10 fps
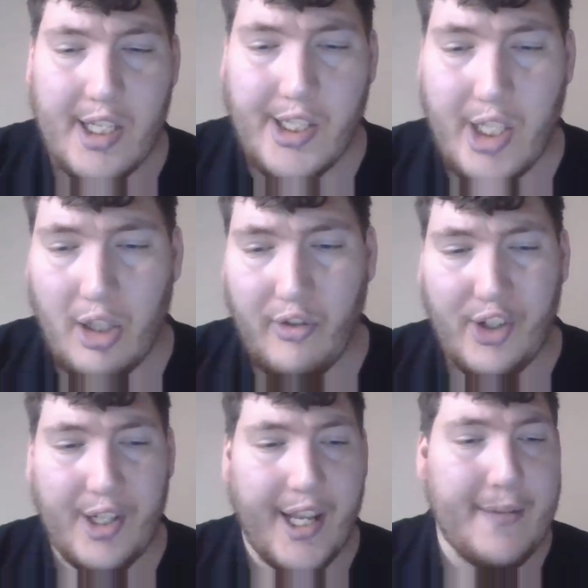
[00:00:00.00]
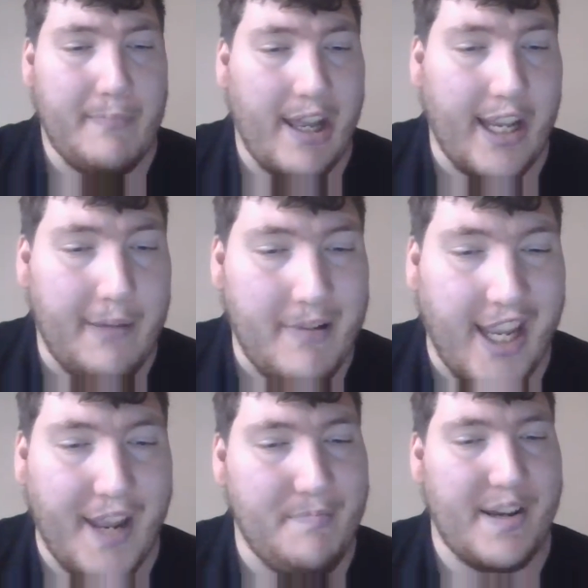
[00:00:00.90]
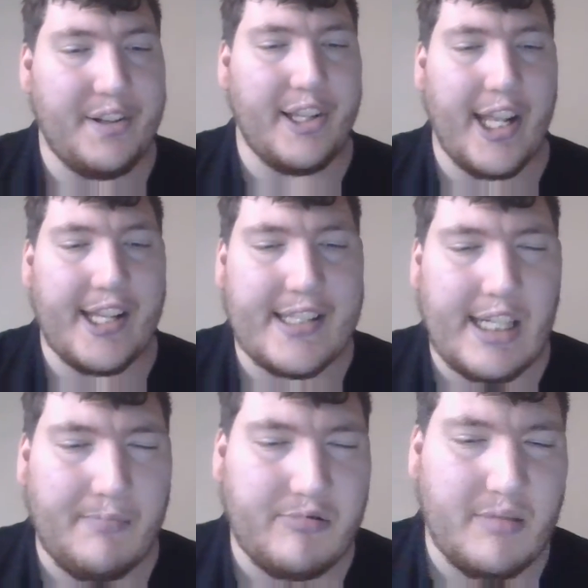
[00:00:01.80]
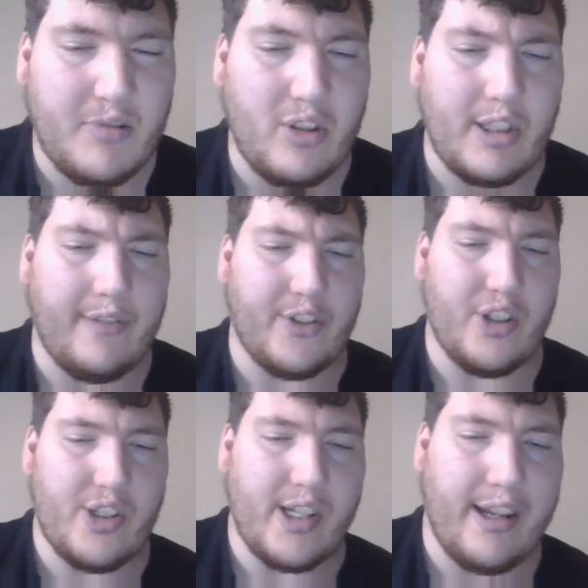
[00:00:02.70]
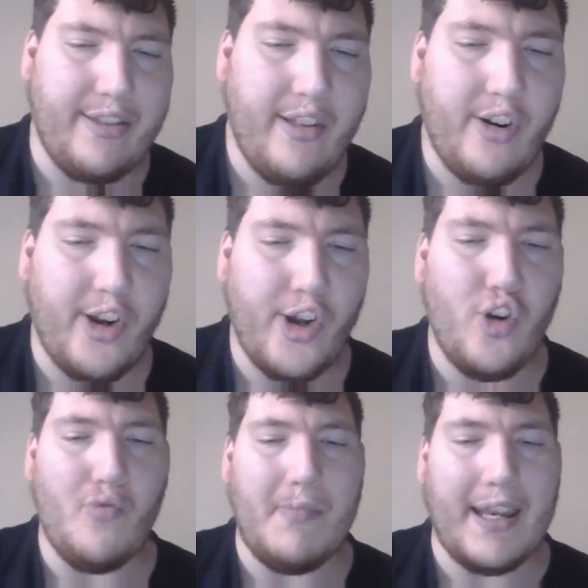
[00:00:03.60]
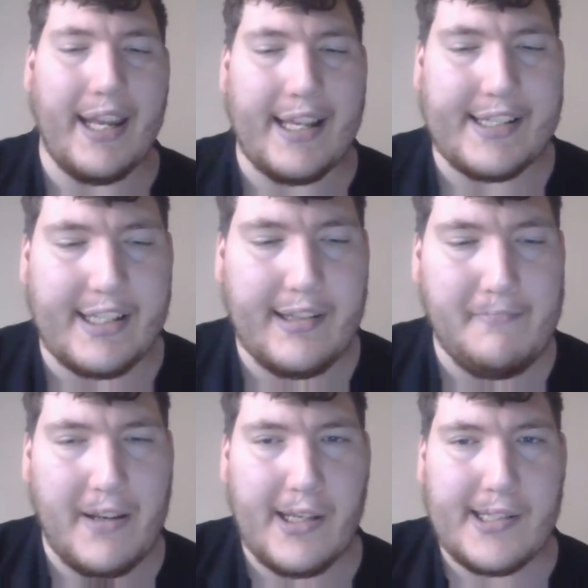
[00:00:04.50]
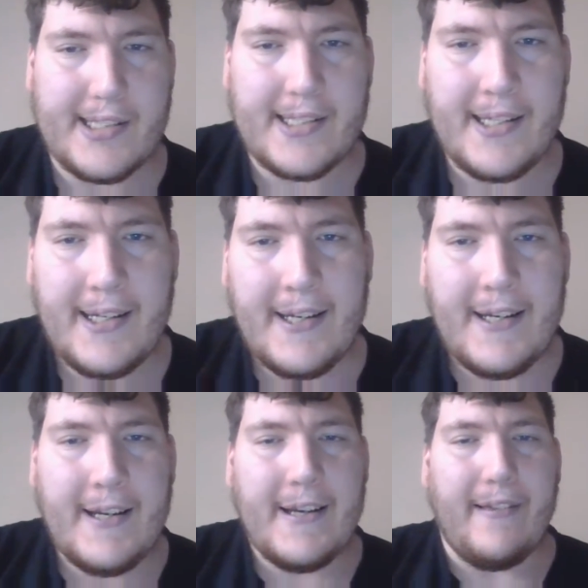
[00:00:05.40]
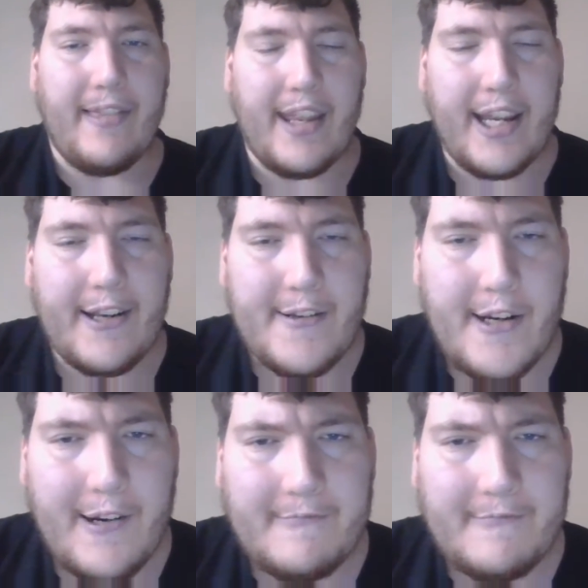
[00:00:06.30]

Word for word: Zilvurr and Peggy became nearly inseparable lovers in their home in Ascalimpius. The end.